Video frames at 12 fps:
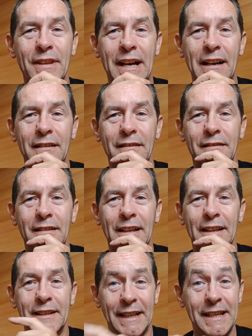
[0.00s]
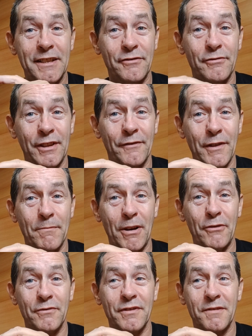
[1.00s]
that, the history of the
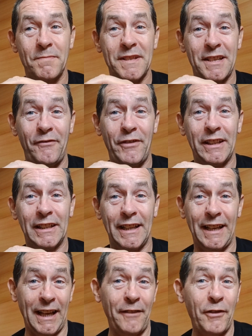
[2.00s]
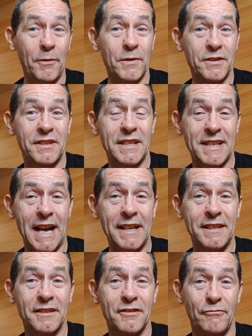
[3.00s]
boat specifically, if it was
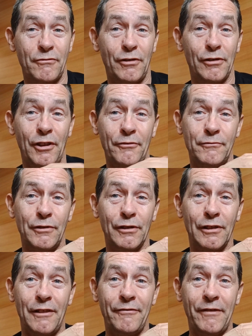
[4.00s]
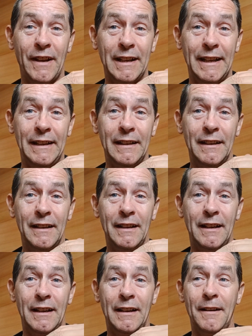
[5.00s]
designed as a roll-on roll-off ferry,
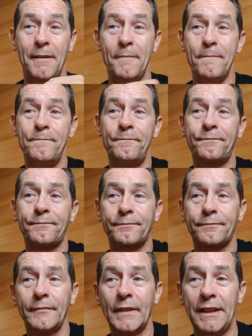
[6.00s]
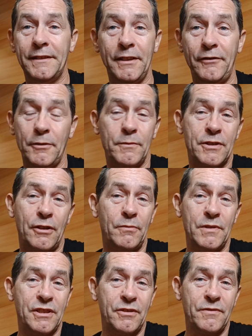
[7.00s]
and if it was
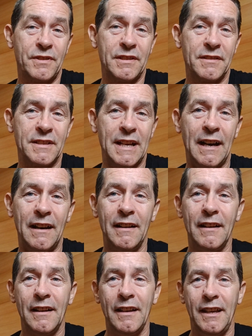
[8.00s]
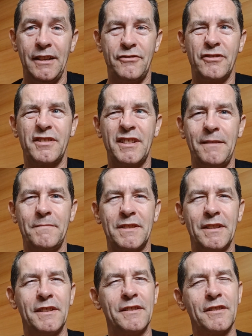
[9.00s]
always used as that, it just seems
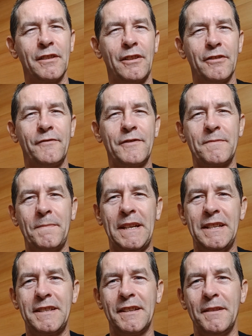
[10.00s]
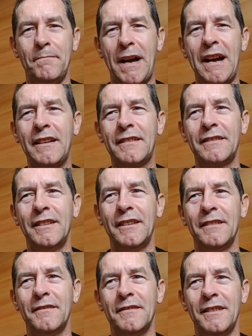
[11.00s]
that there's a lot of space at the back that
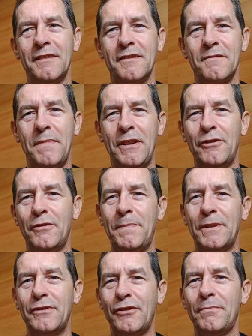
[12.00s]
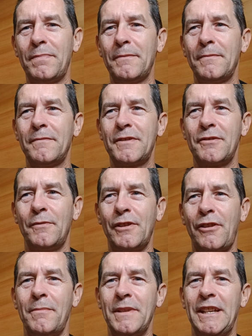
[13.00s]
has been opened up to
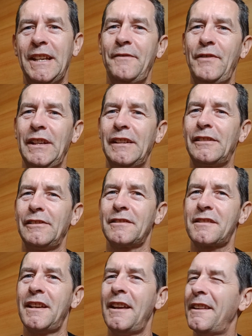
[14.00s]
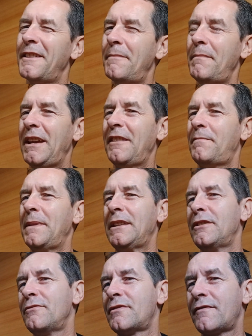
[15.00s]
accommodate vehicles that may have been
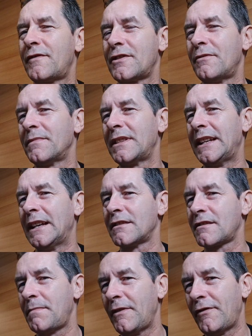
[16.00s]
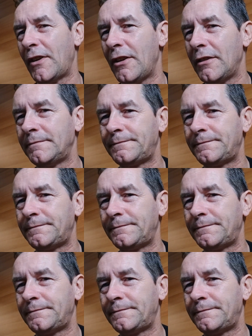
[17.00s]
used for something else before.